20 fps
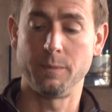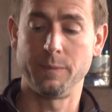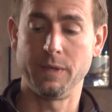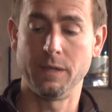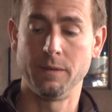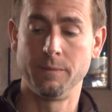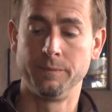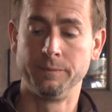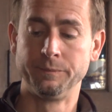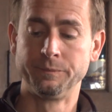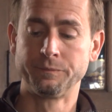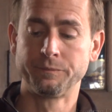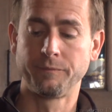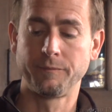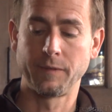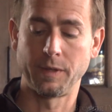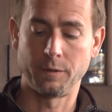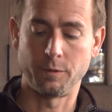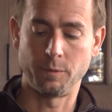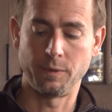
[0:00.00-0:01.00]
the beer
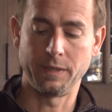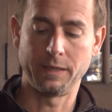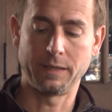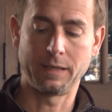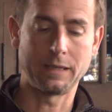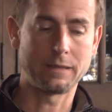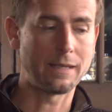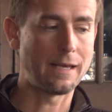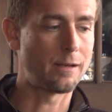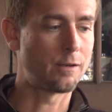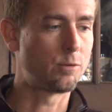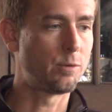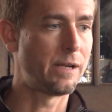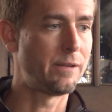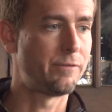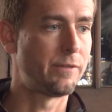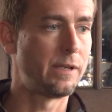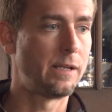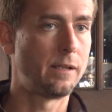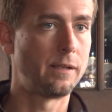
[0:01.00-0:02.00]
to really get that
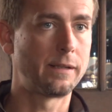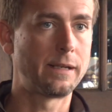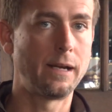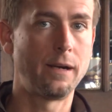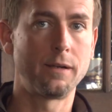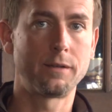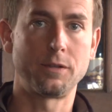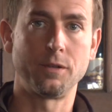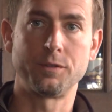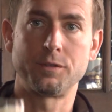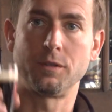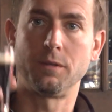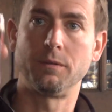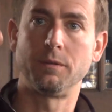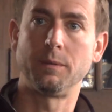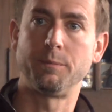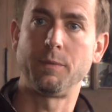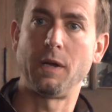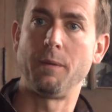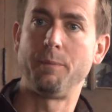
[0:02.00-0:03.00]
great vanilla character.
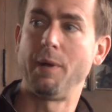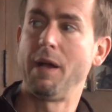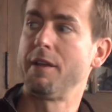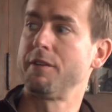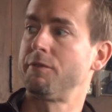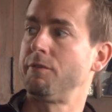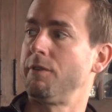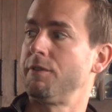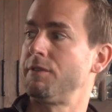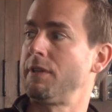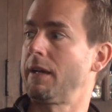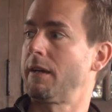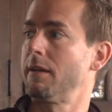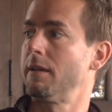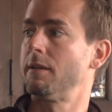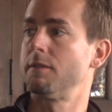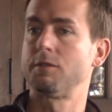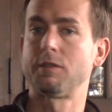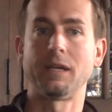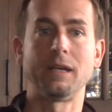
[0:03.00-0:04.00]
So I'll pause for a
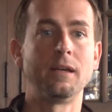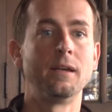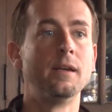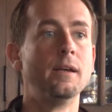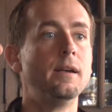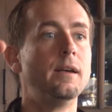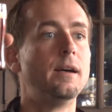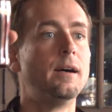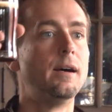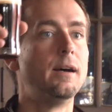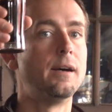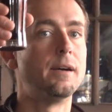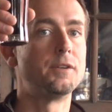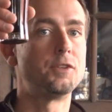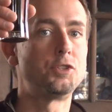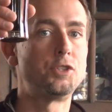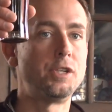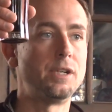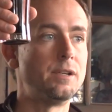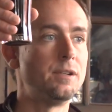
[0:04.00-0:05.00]
second and say
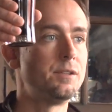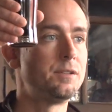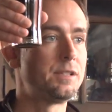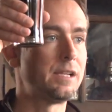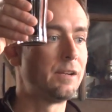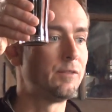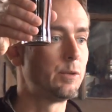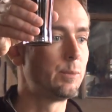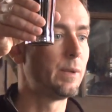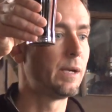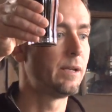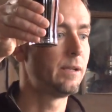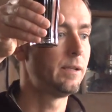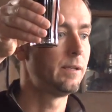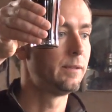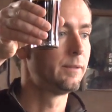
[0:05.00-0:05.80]
cheers to everybody.